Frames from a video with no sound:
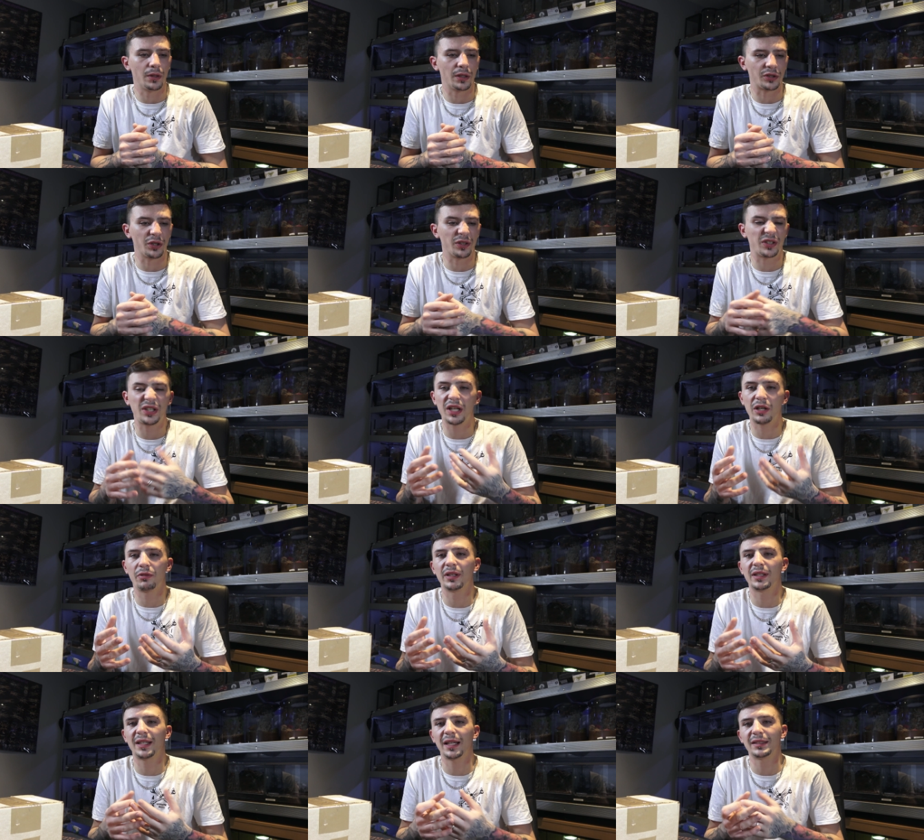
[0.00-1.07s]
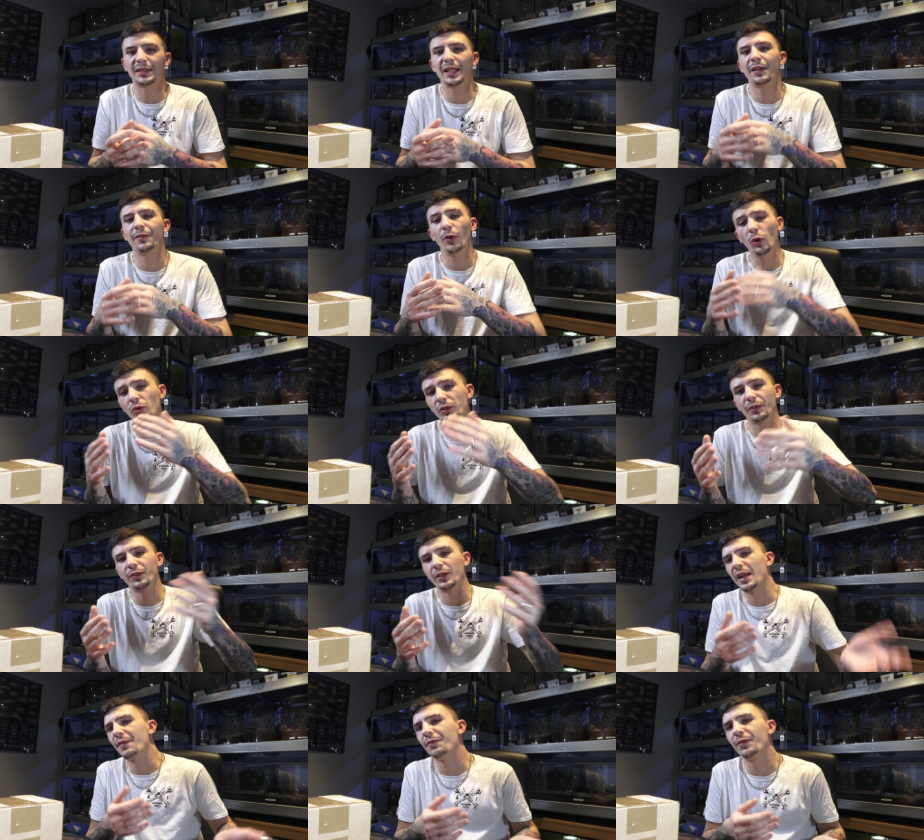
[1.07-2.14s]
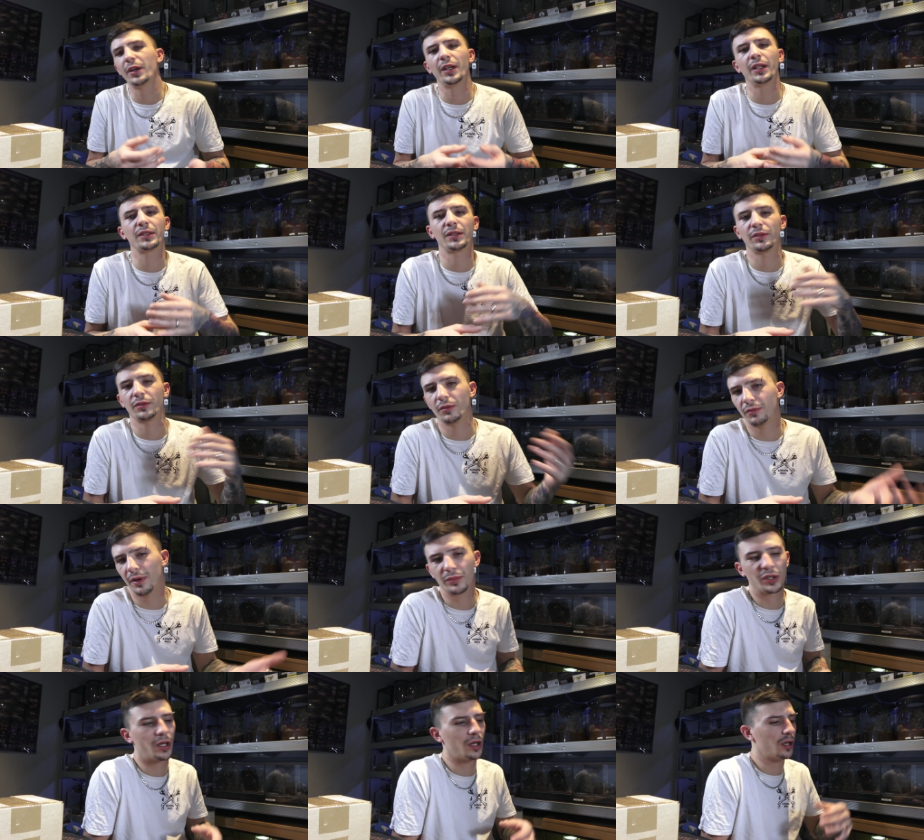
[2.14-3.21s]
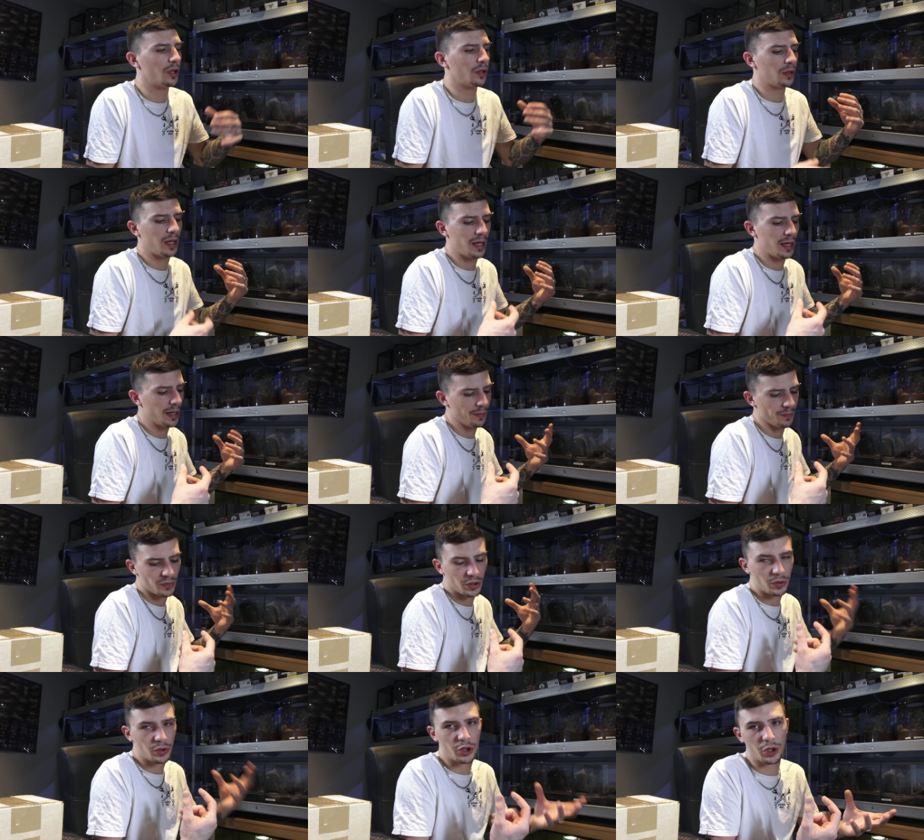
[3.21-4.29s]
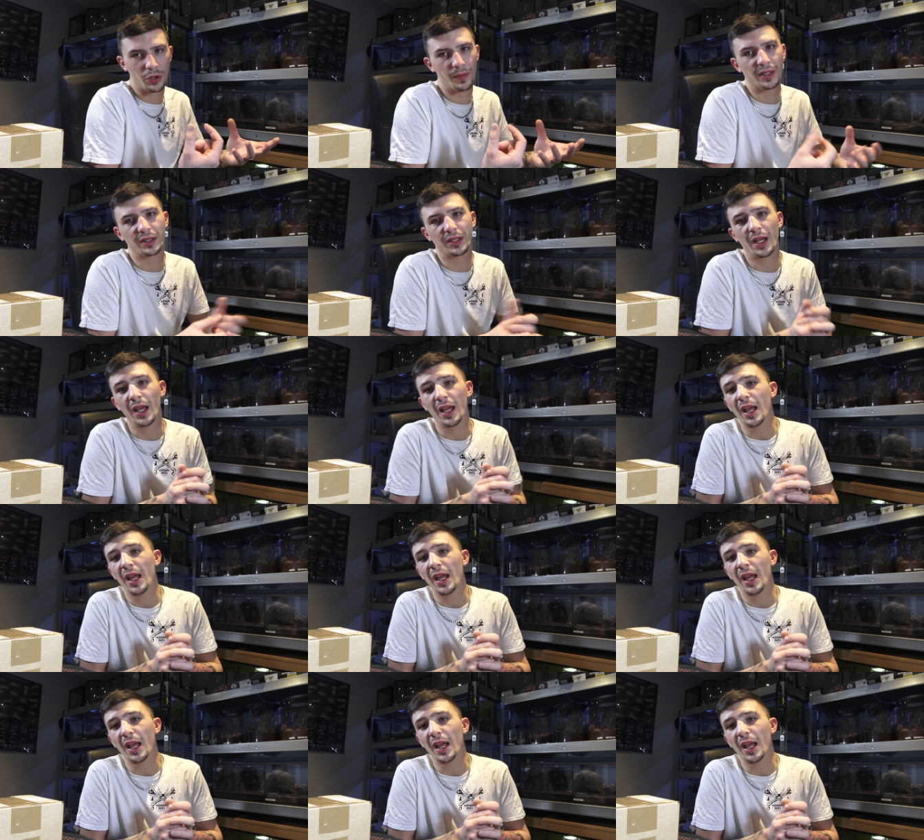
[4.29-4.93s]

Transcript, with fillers: a sort of Secret Santa for all different invert, reptile um, YouTubers,